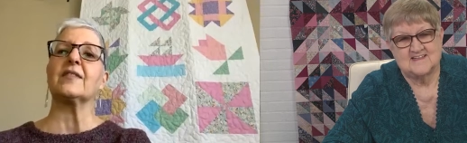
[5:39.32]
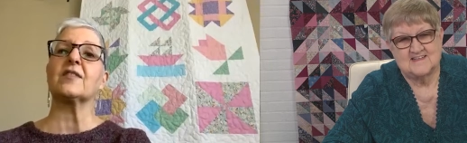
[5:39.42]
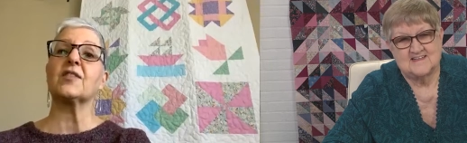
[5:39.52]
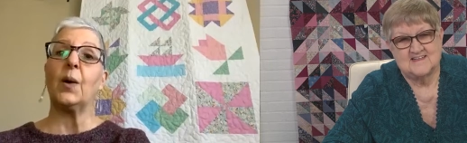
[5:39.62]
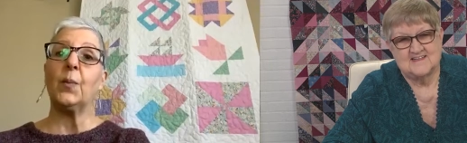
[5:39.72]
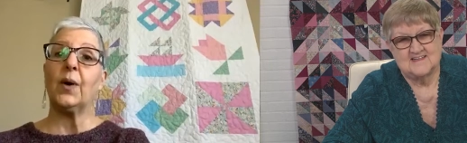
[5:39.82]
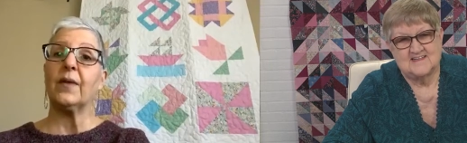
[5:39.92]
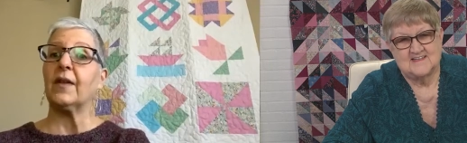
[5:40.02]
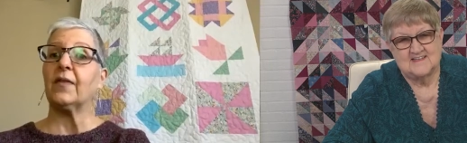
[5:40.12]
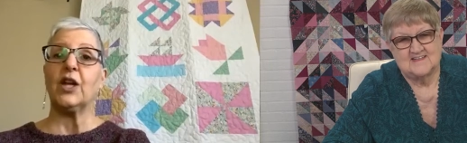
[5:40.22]
Speaker 1: that
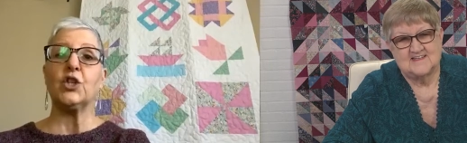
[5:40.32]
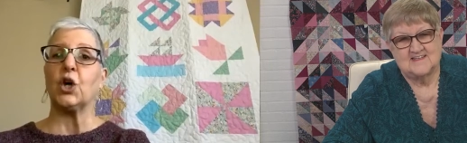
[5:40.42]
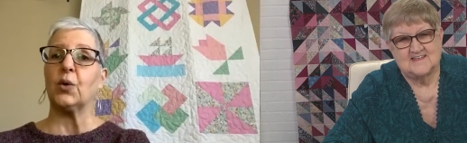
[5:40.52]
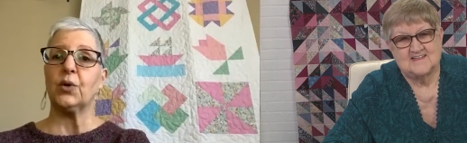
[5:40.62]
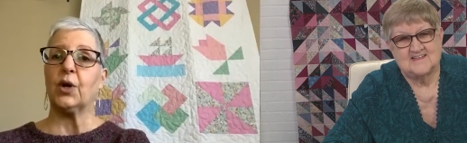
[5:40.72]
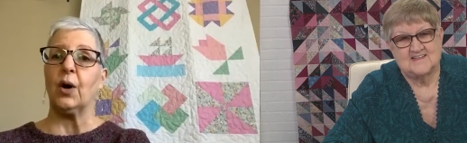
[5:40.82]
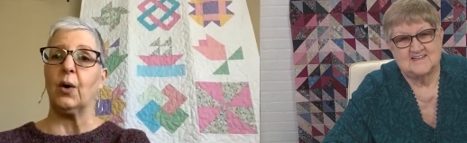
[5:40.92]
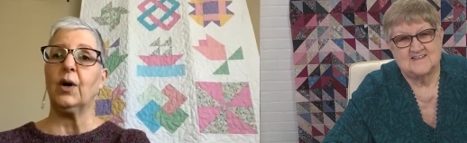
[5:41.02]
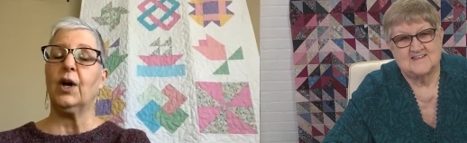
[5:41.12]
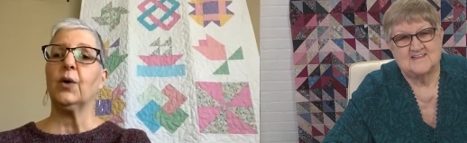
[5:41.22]
someone that they don't
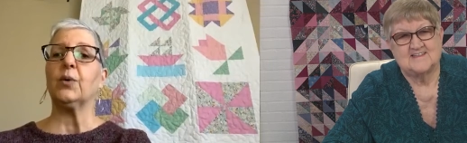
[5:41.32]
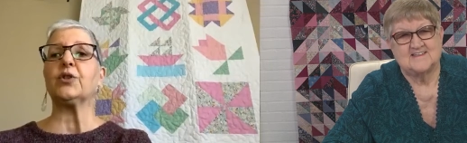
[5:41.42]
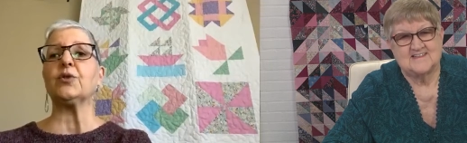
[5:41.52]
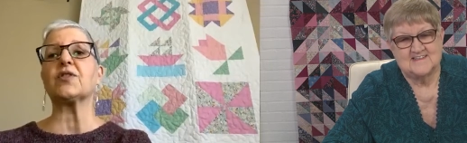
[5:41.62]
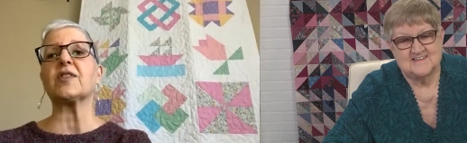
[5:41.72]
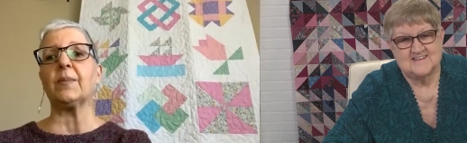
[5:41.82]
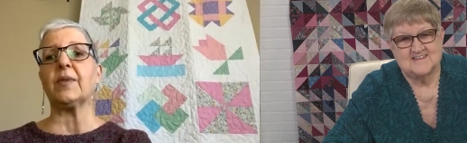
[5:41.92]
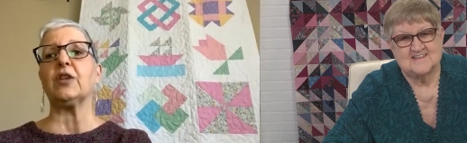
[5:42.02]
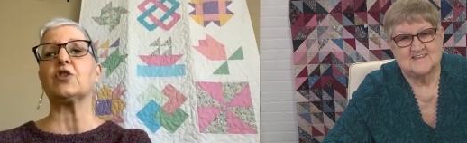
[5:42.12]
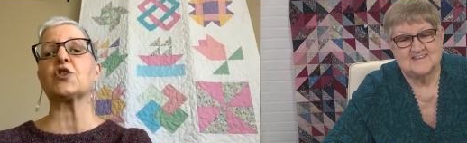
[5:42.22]
know would do
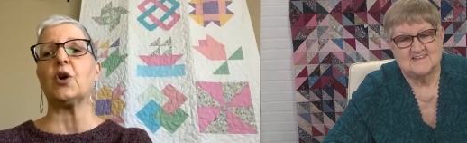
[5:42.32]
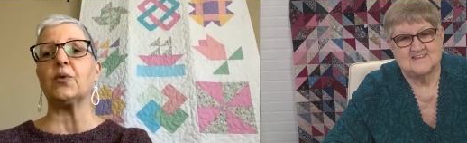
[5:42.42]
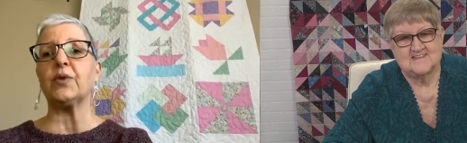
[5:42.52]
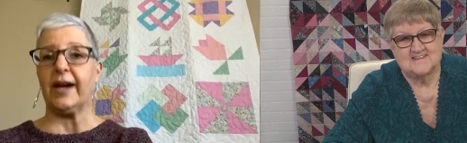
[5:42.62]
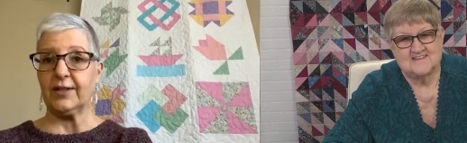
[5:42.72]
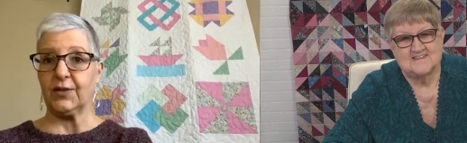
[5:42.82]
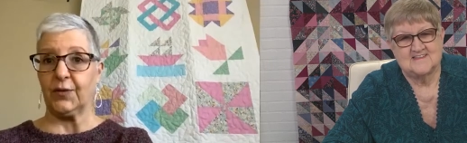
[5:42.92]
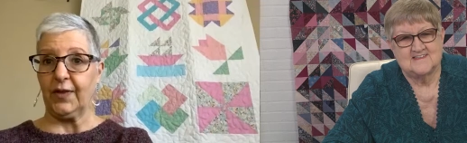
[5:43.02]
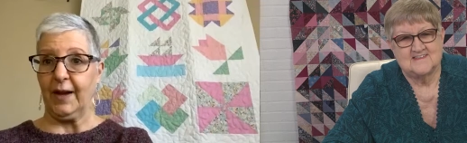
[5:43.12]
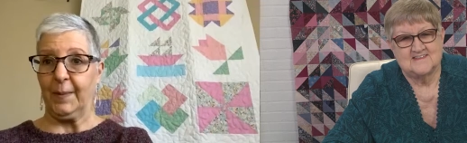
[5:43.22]
something so nice
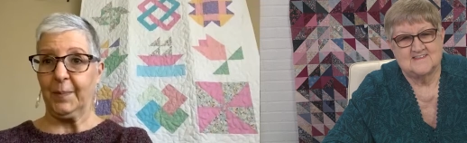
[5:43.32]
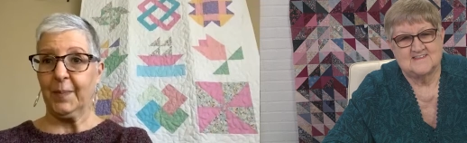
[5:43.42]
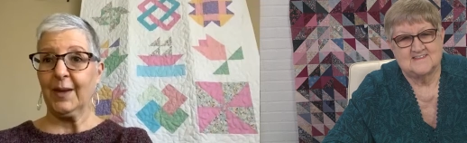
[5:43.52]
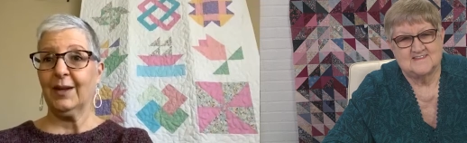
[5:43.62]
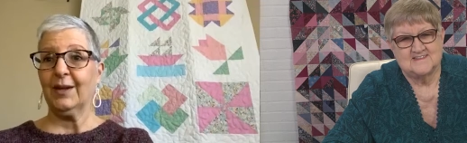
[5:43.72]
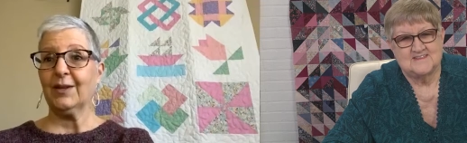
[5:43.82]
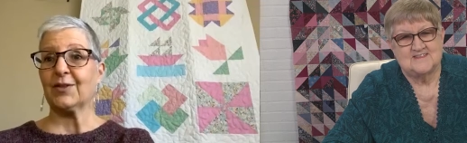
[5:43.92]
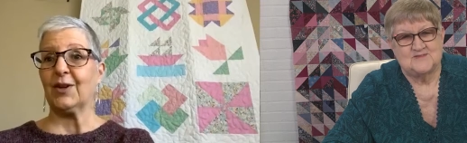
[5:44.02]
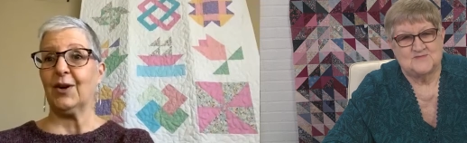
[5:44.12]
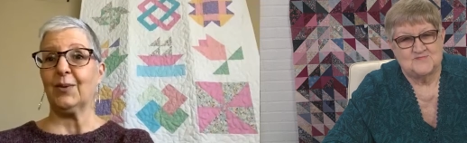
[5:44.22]
for them.
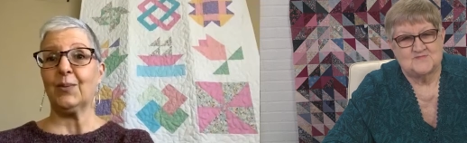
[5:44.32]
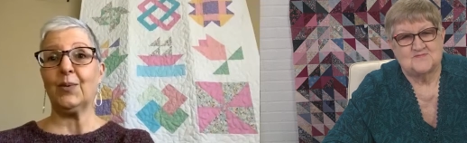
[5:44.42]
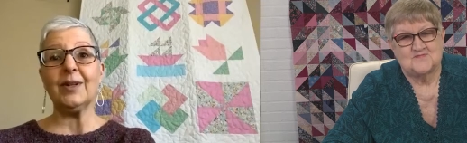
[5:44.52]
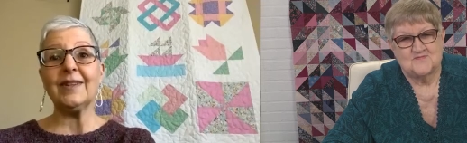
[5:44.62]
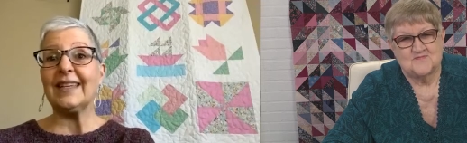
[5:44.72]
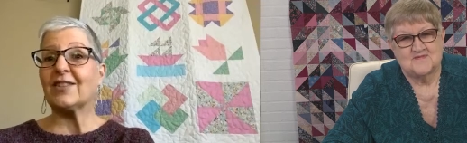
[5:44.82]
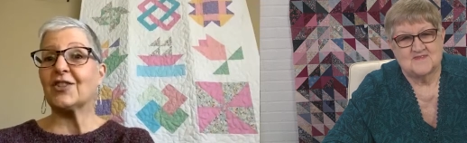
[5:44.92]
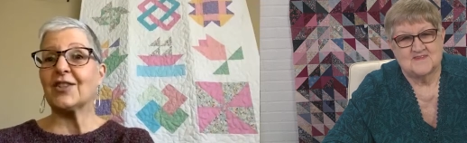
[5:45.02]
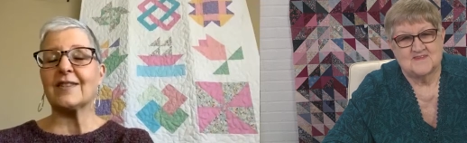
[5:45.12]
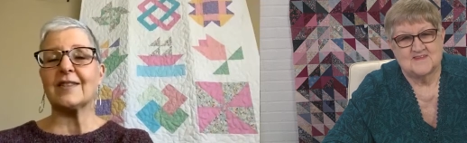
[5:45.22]
So quilting
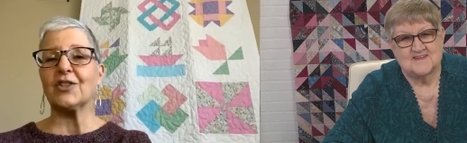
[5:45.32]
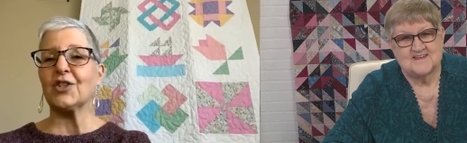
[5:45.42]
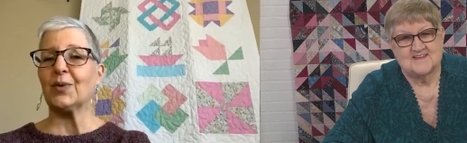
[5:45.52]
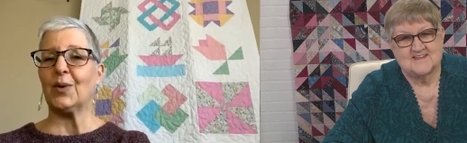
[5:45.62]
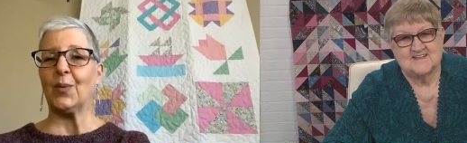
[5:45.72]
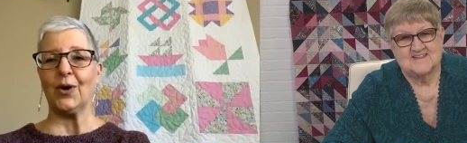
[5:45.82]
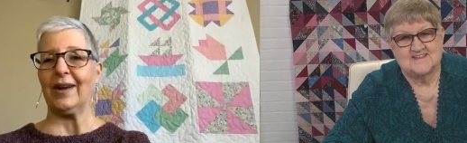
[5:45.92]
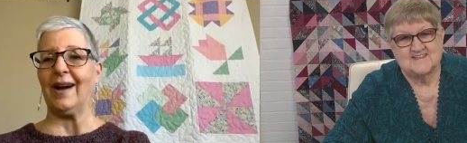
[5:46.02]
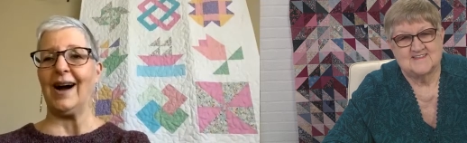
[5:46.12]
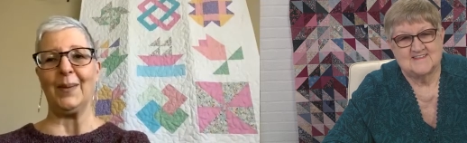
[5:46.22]
Speaker 2: is just such a
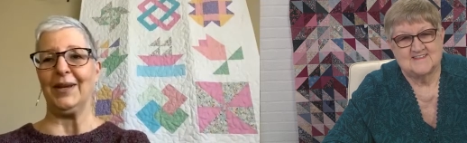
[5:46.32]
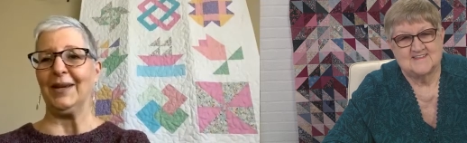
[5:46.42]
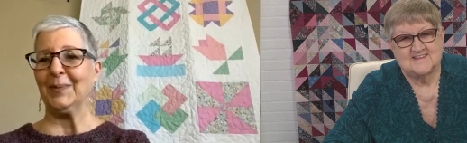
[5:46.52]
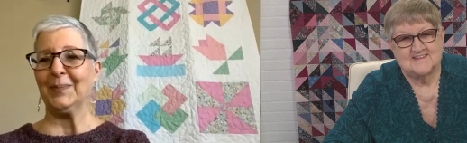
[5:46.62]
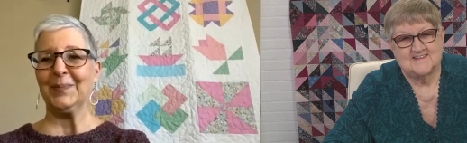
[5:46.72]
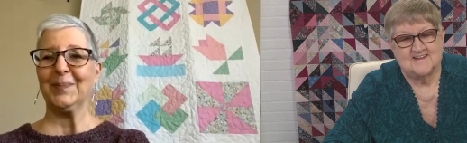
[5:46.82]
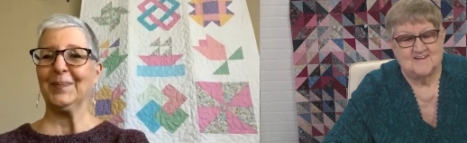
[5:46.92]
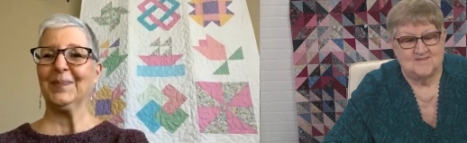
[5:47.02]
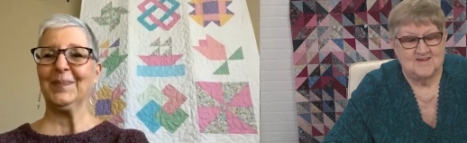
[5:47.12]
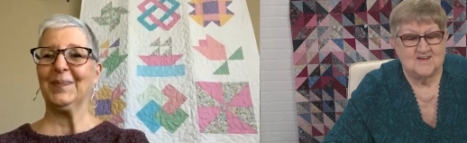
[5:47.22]
rewarding hobby.
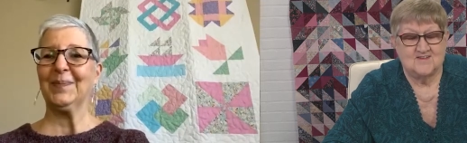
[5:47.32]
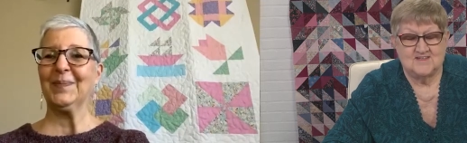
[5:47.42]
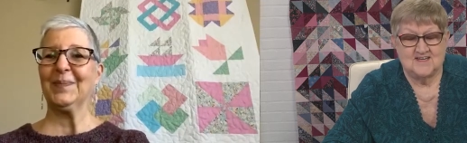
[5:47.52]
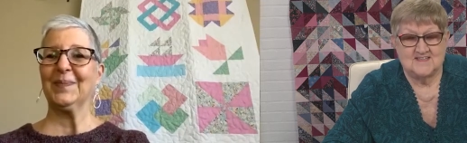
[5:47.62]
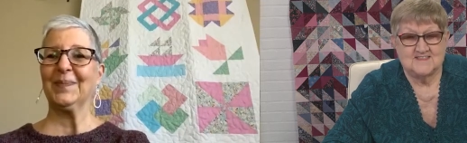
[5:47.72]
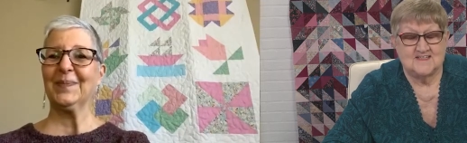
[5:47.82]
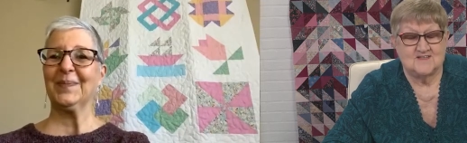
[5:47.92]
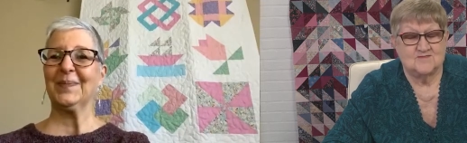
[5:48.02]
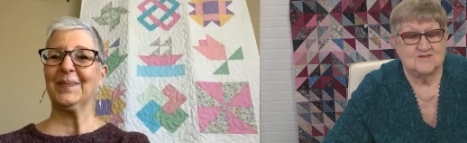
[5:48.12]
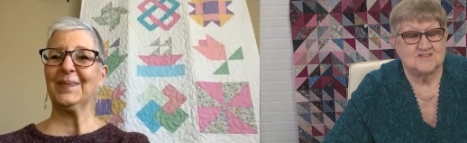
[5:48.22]
Well, yes,
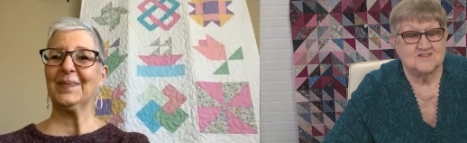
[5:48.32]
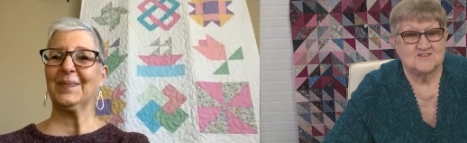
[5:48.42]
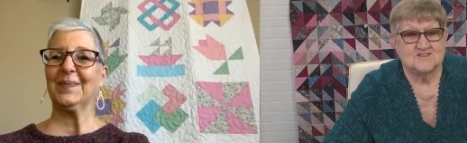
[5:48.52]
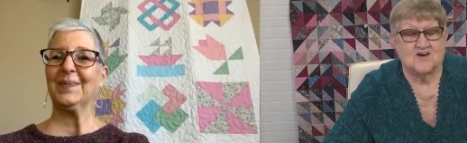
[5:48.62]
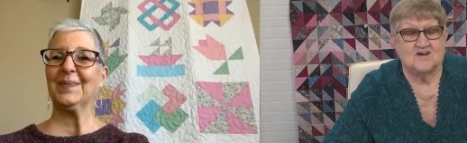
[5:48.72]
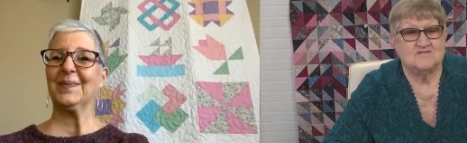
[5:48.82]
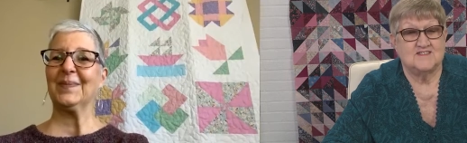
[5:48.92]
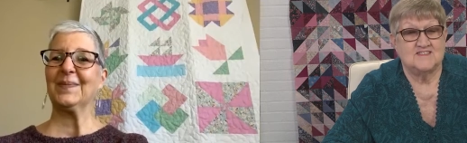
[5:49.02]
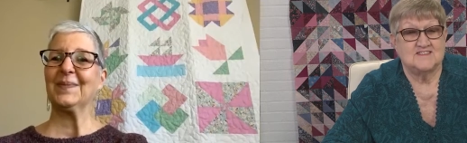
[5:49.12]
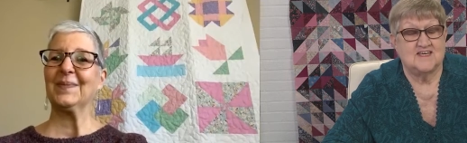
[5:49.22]
and quilters
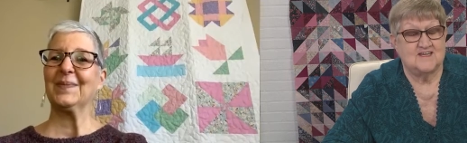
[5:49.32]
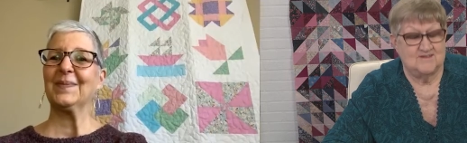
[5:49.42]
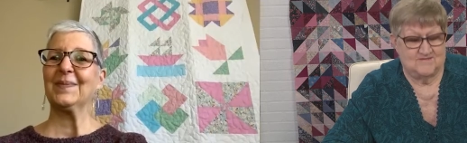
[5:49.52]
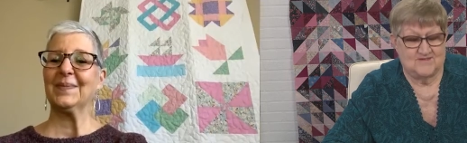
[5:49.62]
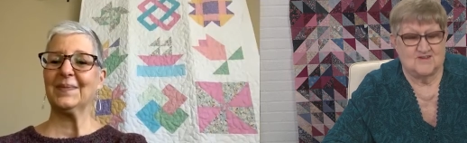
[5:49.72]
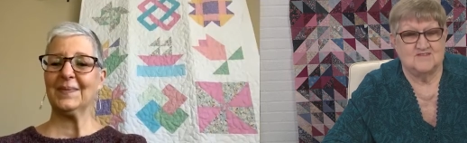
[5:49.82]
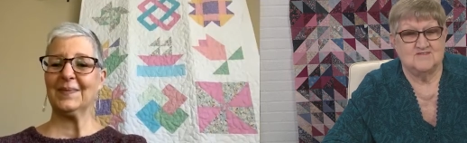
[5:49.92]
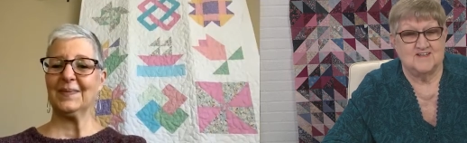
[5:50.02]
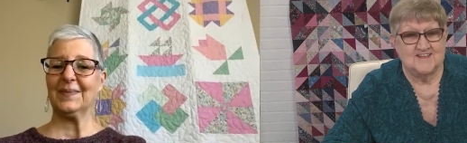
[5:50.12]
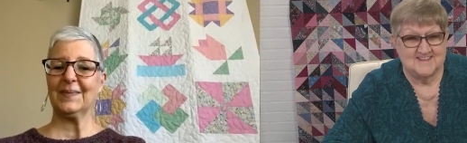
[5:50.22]
always give, don't
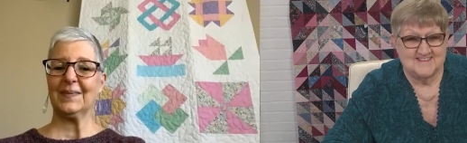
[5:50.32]
we?